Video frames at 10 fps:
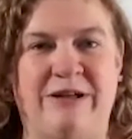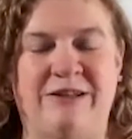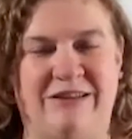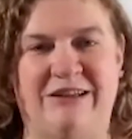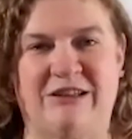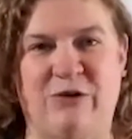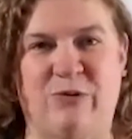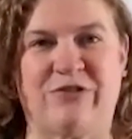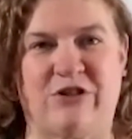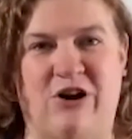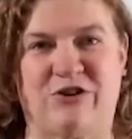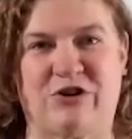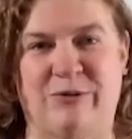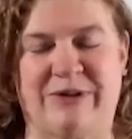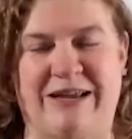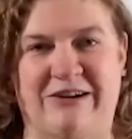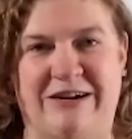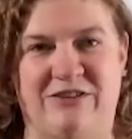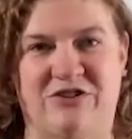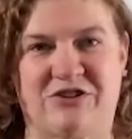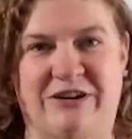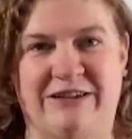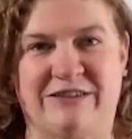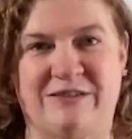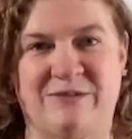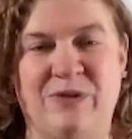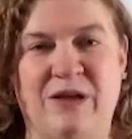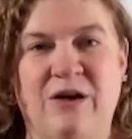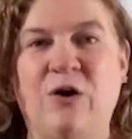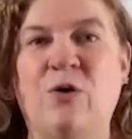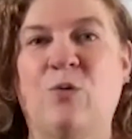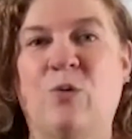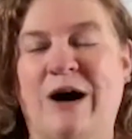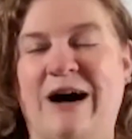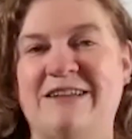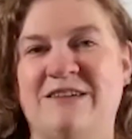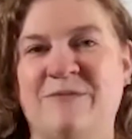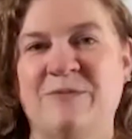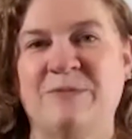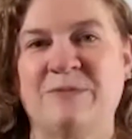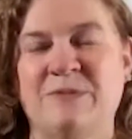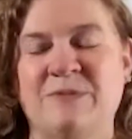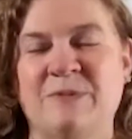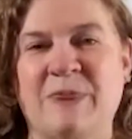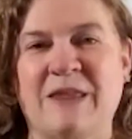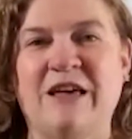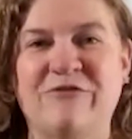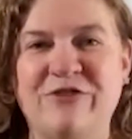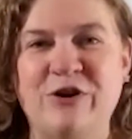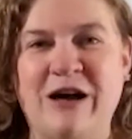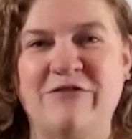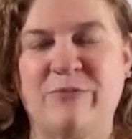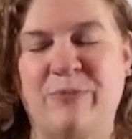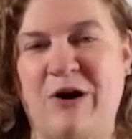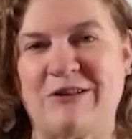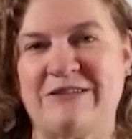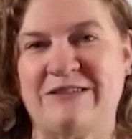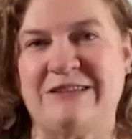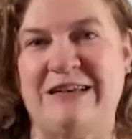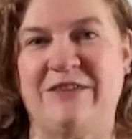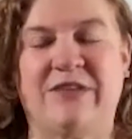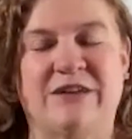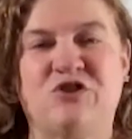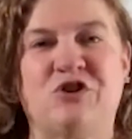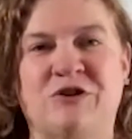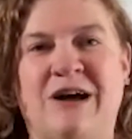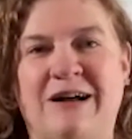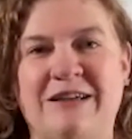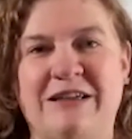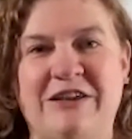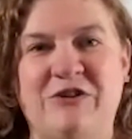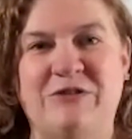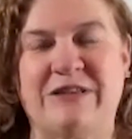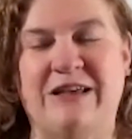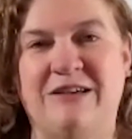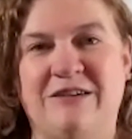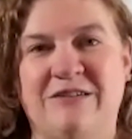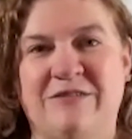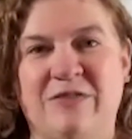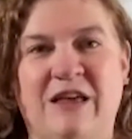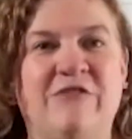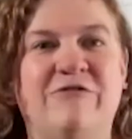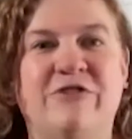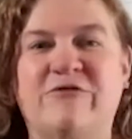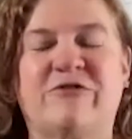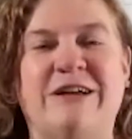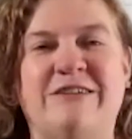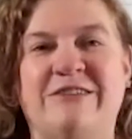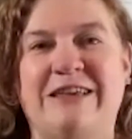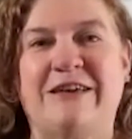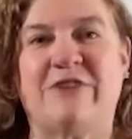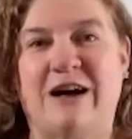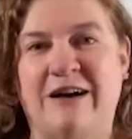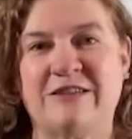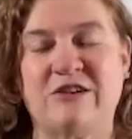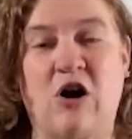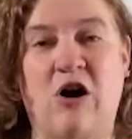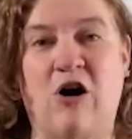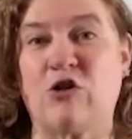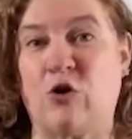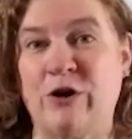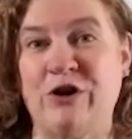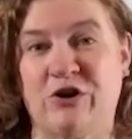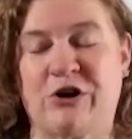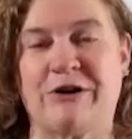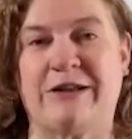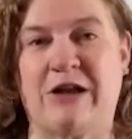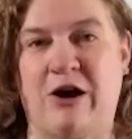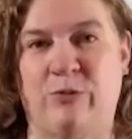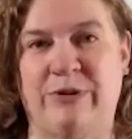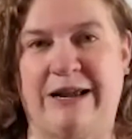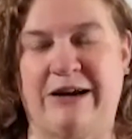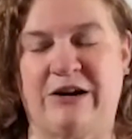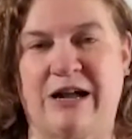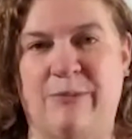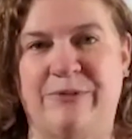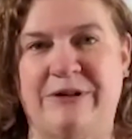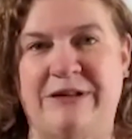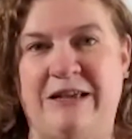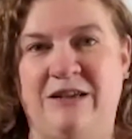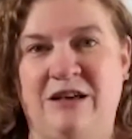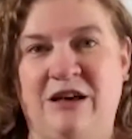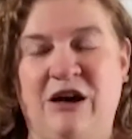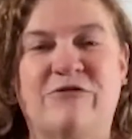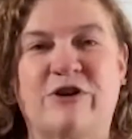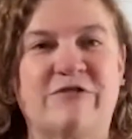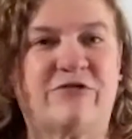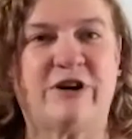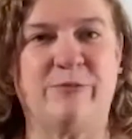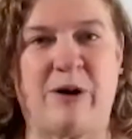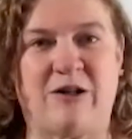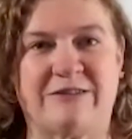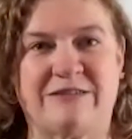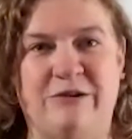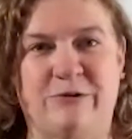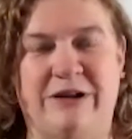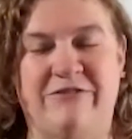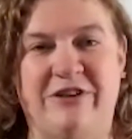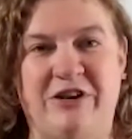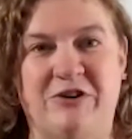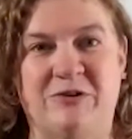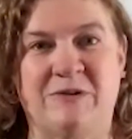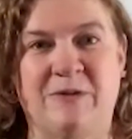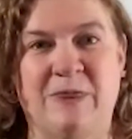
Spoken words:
in dealing with long-term care insurance. 1, if you have a policy that you're not using, feel free to give us a call or your current home care company for a free policy review.